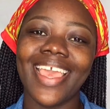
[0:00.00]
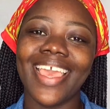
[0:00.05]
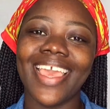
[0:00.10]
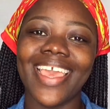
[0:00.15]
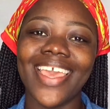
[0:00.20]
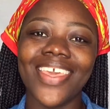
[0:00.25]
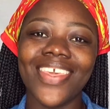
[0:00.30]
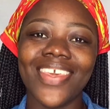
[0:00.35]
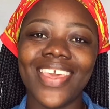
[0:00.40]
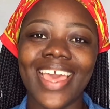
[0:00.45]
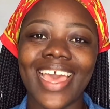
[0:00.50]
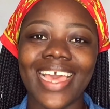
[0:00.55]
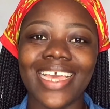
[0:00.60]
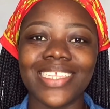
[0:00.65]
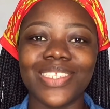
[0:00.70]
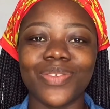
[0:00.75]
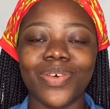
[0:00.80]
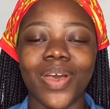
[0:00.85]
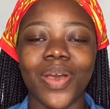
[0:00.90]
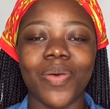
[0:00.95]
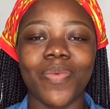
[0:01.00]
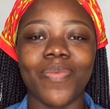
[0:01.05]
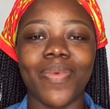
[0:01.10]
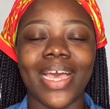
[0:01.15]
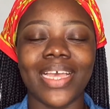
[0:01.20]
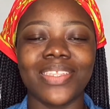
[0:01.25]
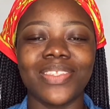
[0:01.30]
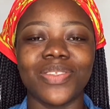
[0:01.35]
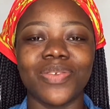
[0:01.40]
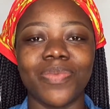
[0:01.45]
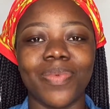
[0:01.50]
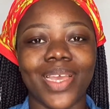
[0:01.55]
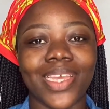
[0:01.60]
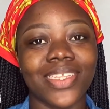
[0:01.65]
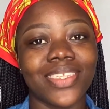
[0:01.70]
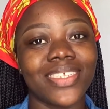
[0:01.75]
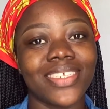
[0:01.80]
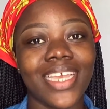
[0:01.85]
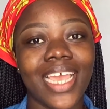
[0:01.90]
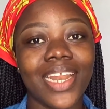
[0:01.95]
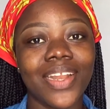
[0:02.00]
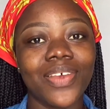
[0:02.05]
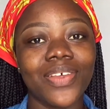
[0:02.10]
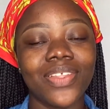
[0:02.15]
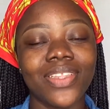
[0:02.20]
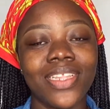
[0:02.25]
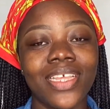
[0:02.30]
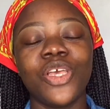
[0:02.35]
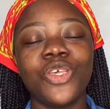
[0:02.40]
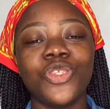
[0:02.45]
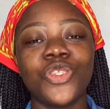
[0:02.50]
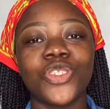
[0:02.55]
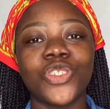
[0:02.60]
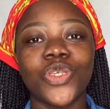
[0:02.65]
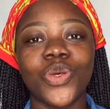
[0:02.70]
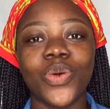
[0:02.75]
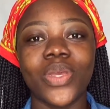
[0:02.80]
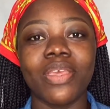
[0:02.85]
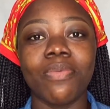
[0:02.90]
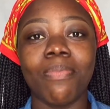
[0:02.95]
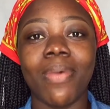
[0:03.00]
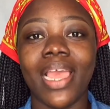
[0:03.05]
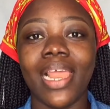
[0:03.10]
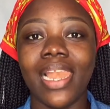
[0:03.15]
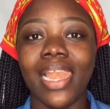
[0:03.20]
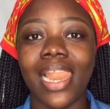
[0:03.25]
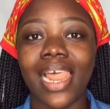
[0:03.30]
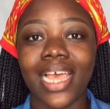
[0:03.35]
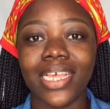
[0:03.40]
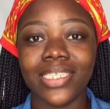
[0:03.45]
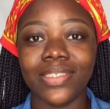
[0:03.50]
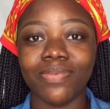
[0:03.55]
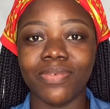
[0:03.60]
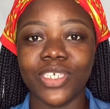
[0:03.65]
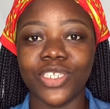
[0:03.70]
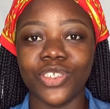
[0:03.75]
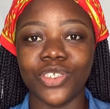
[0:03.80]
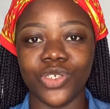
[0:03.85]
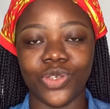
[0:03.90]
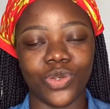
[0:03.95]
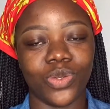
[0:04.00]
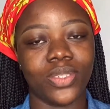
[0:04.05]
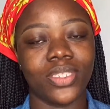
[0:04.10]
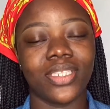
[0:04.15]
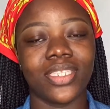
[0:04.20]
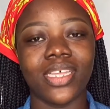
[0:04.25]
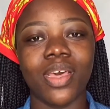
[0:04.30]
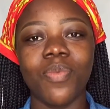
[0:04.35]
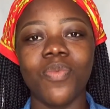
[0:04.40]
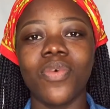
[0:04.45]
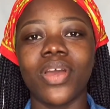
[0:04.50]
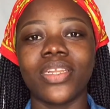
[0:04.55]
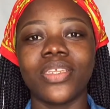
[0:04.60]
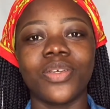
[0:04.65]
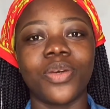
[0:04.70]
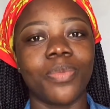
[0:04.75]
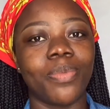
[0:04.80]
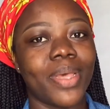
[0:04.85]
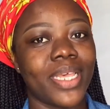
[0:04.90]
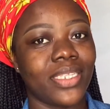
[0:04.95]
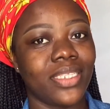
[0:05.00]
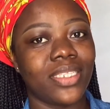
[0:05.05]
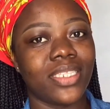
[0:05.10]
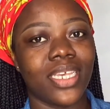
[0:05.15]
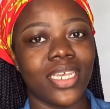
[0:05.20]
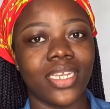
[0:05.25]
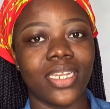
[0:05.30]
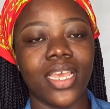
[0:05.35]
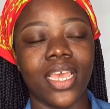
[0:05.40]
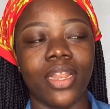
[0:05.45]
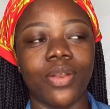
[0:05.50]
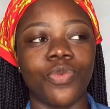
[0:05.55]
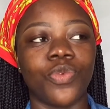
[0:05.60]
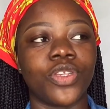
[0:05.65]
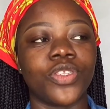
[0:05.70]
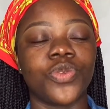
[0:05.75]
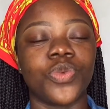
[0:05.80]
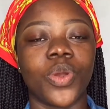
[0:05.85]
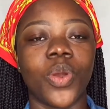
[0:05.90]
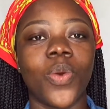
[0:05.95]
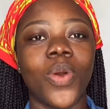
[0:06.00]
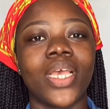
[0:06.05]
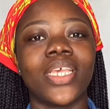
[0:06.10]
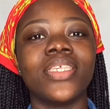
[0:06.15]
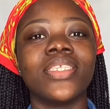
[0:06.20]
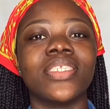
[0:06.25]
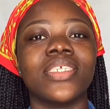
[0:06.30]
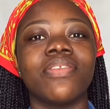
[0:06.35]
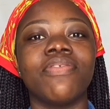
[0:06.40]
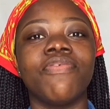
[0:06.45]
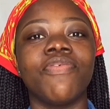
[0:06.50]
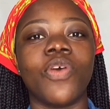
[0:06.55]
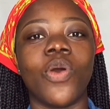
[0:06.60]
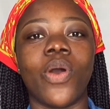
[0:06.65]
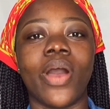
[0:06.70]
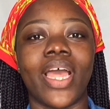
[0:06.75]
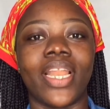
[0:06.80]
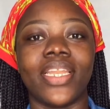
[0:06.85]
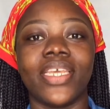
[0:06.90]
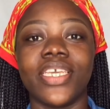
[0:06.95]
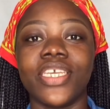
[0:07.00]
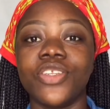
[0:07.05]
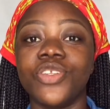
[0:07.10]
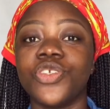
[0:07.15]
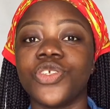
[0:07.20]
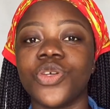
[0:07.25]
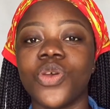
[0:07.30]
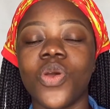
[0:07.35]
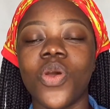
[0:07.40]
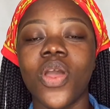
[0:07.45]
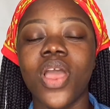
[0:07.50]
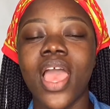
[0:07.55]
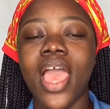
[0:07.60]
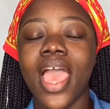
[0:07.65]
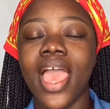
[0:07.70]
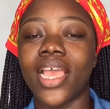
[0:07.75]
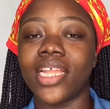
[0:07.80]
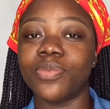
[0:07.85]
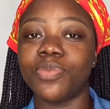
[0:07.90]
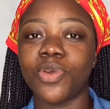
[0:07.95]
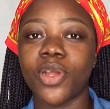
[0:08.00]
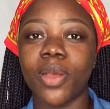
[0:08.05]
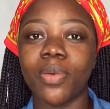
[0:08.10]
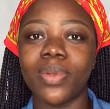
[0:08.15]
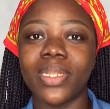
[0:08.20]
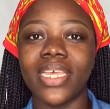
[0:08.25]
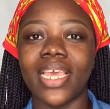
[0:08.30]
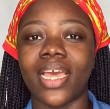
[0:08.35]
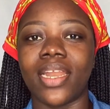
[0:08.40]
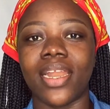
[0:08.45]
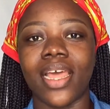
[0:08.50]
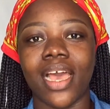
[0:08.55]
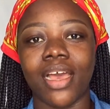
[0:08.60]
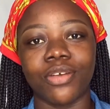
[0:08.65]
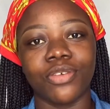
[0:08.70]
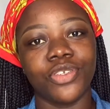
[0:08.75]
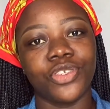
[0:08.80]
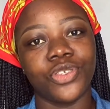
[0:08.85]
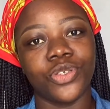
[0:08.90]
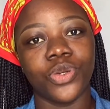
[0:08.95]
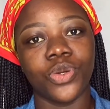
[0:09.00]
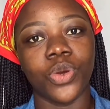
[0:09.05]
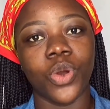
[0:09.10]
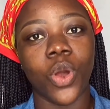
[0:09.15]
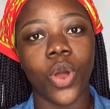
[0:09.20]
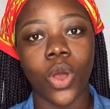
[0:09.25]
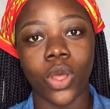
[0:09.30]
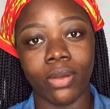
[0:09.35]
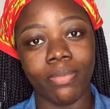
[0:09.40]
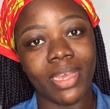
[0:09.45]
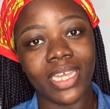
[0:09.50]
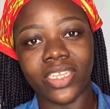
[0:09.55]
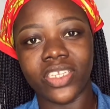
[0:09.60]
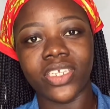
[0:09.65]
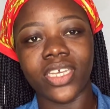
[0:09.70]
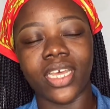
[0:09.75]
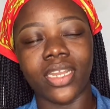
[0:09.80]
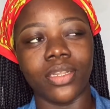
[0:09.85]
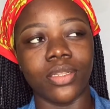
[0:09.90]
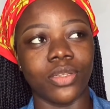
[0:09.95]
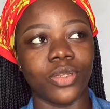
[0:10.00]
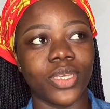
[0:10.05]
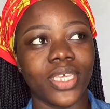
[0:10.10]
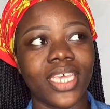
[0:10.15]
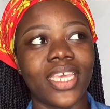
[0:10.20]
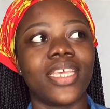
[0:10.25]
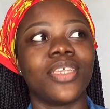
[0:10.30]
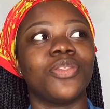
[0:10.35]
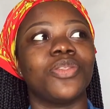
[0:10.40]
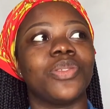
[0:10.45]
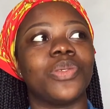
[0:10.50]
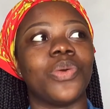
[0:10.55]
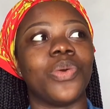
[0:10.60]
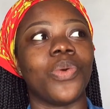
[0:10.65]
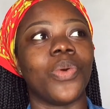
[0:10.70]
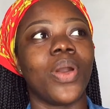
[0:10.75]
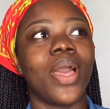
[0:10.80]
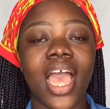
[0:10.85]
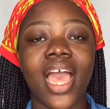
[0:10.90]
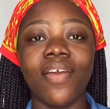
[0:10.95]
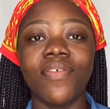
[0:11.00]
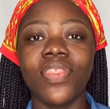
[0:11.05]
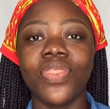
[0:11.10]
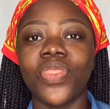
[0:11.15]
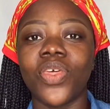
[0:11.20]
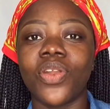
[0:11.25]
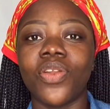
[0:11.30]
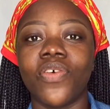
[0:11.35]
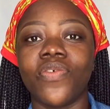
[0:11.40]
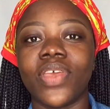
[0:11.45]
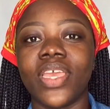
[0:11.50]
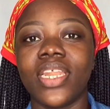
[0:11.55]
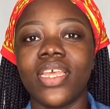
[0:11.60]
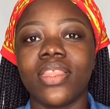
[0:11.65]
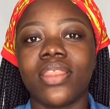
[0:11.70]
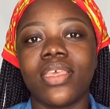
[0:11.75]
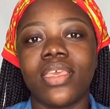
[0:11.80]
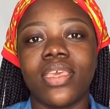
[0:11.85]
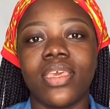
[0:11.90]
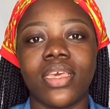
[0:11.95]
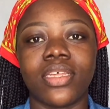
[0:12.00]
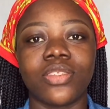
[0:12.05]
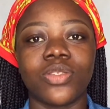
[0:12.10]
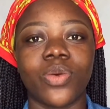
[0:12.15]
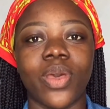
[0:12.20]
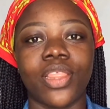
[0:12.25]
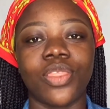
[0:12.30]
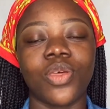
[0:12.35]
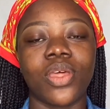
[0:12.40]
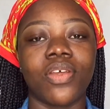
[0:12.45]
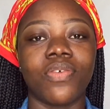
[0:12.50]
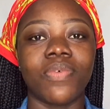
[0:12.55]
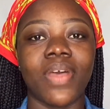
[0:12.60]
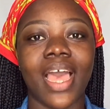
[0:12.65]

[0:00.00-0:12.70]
Hey you guys, welcome back to my channel. So in my last video, someone commented and was requesting for an intro and probably an outro on my channel. Okay, so I haven't thought of anything yet, so I thought of